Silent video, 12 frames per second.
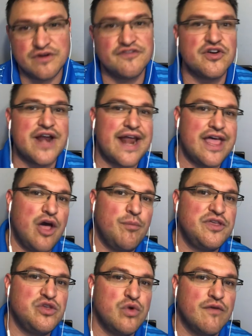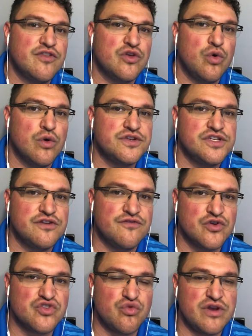And if they're not helping you over the course of your
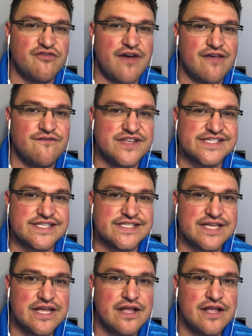first 3 to 5 visits,